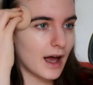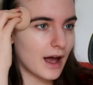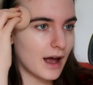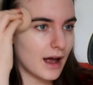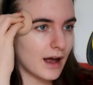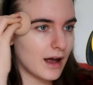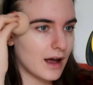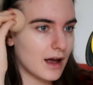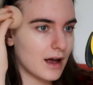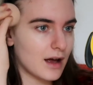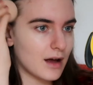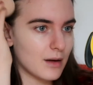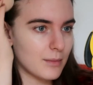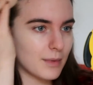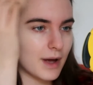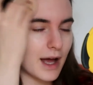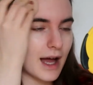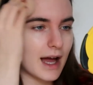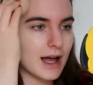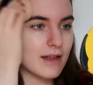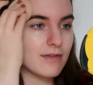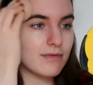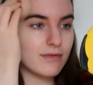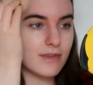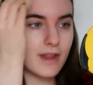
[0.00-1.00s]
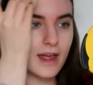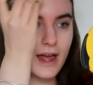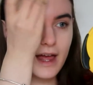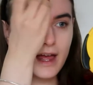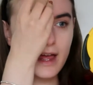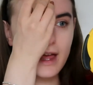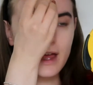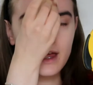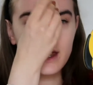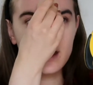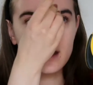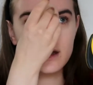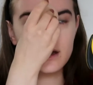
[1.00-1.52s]
and
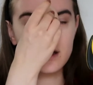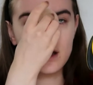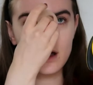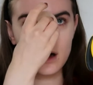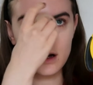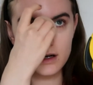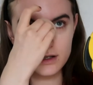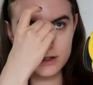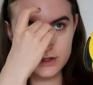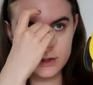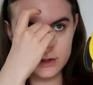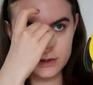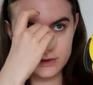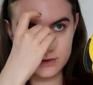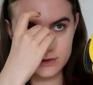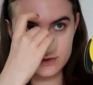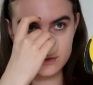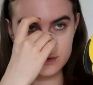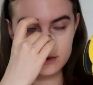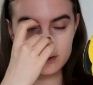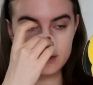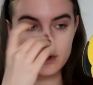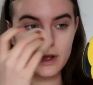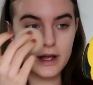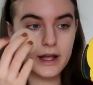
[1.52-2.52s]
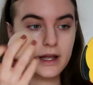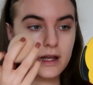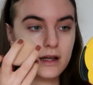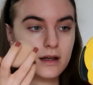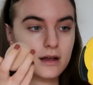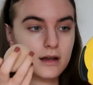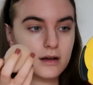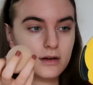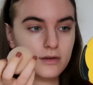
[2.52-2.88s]
then I like